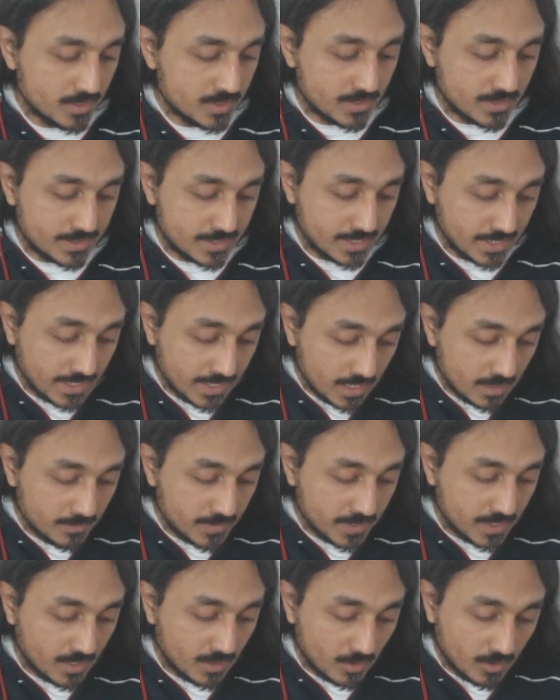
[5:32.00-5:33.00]
stay a
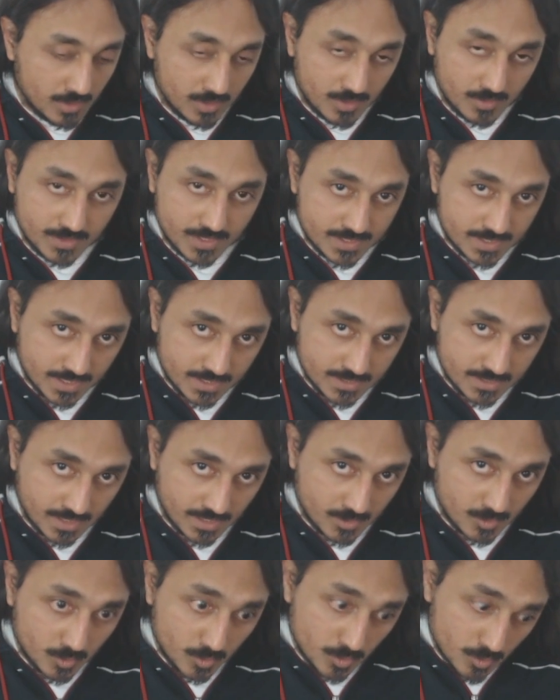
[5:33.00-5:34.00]
little bit longer on the 6
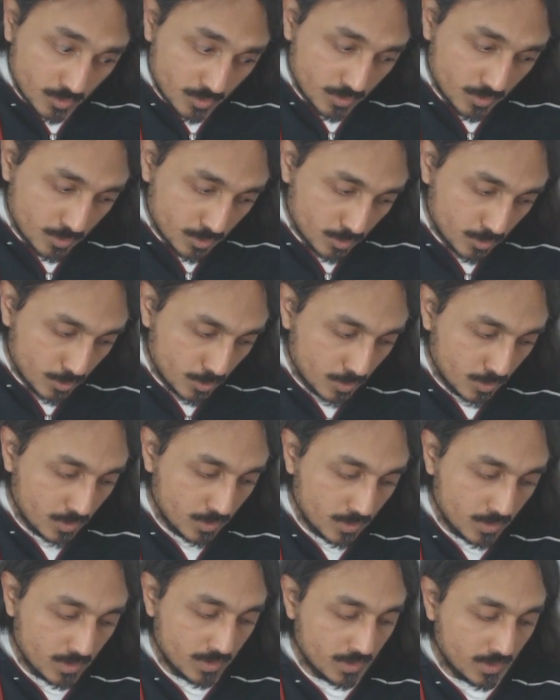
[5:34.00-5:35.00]
and do
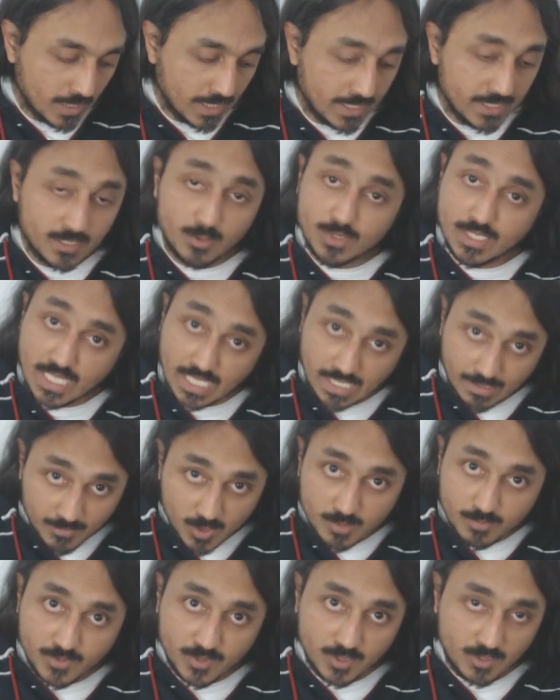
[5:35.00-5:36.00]
the
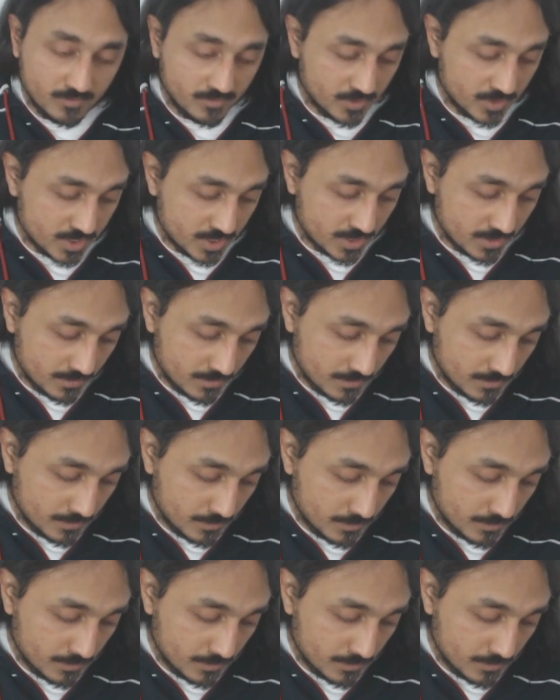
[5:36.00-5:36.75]
hammer-on pull-off version.